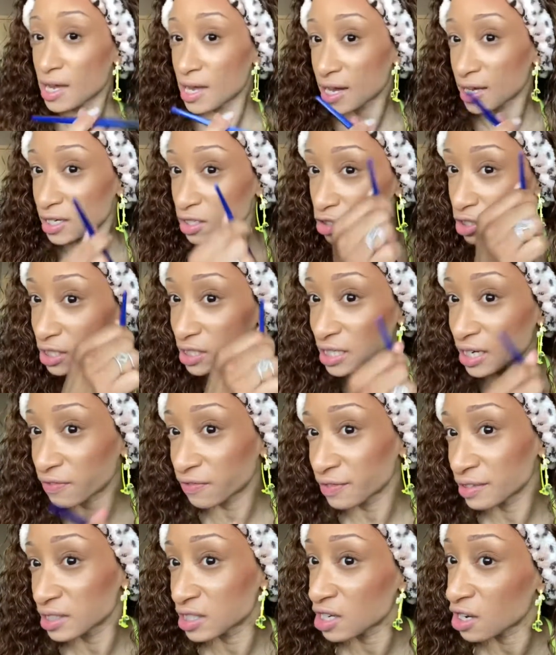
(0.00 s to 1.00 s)
And you could
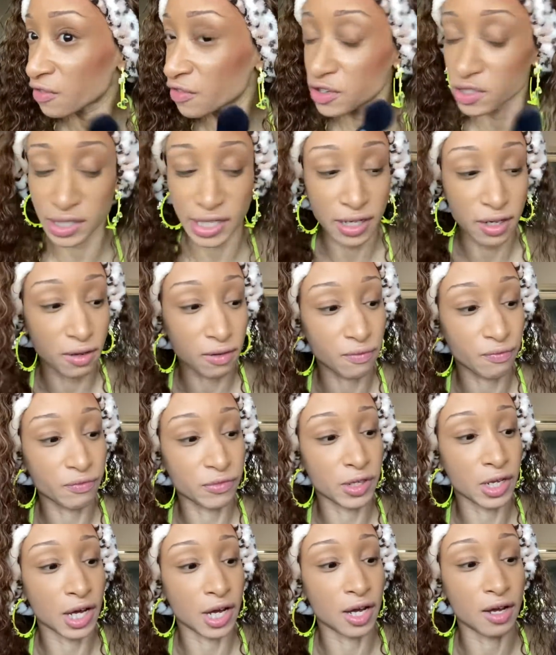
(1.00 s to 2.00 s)
definitely tell there's like
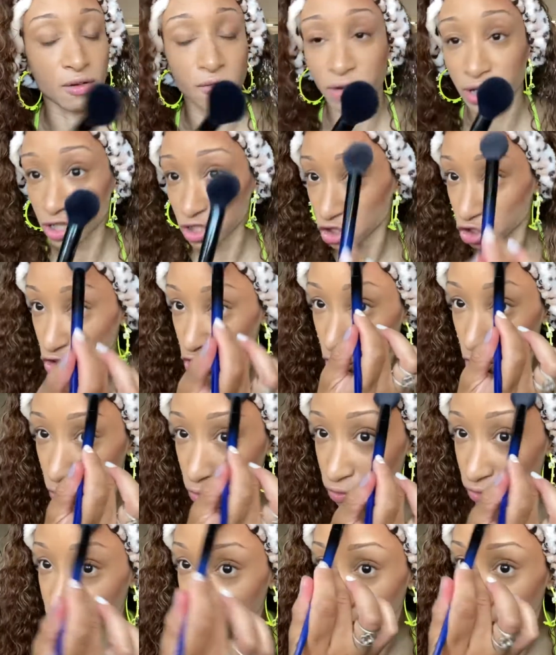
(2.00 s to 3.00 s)
a reddish
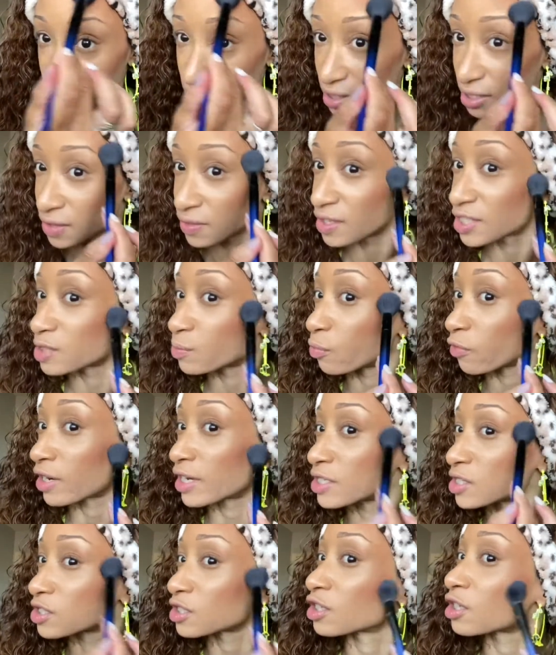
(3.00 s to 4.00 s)
tone in this
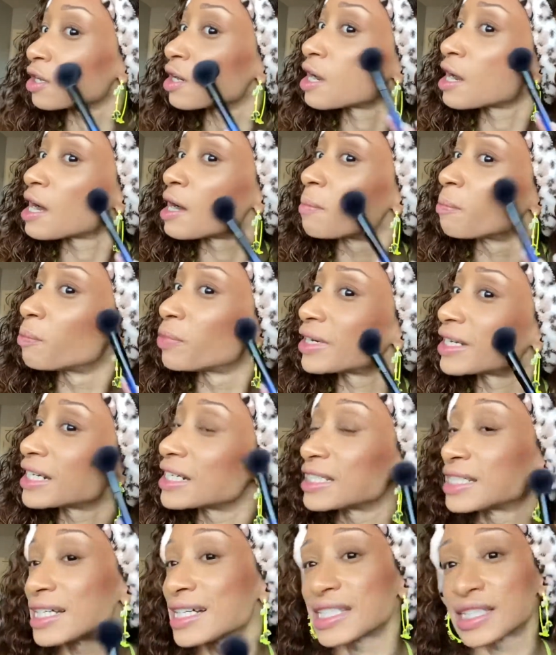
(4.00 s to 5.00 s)
bronzer, but
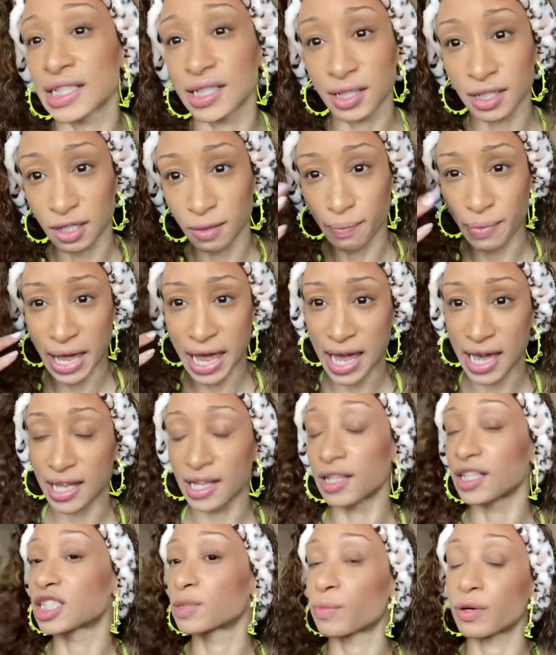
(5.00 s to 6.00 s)
it doesn't look bad.
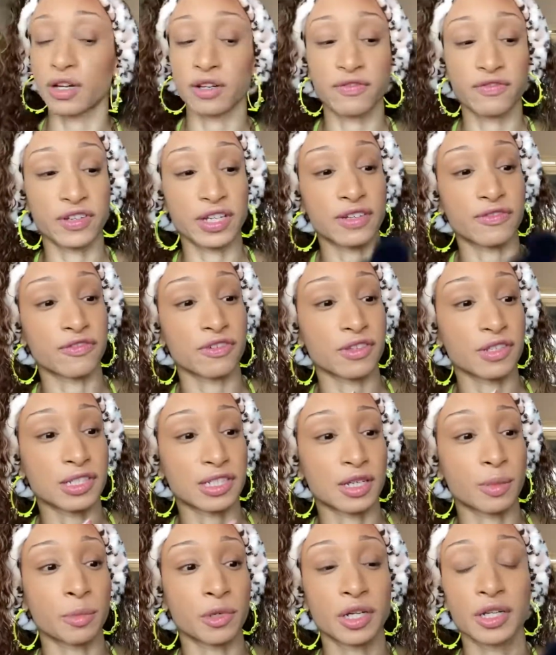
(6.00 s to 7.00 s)
It looks perfect for the
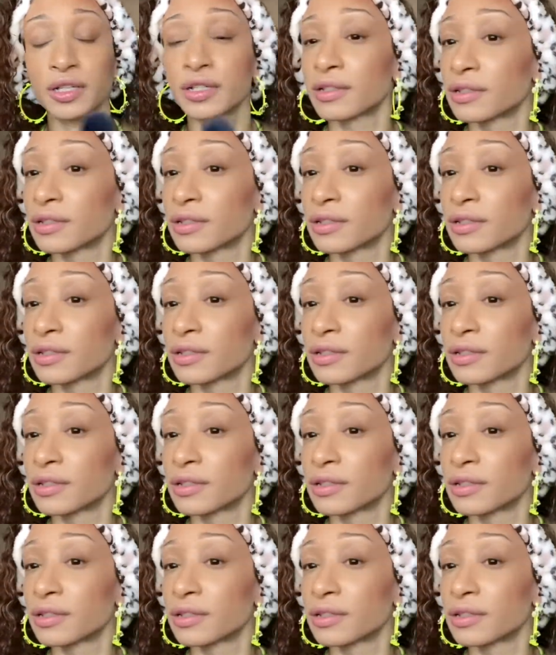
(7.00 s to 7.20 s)
summer.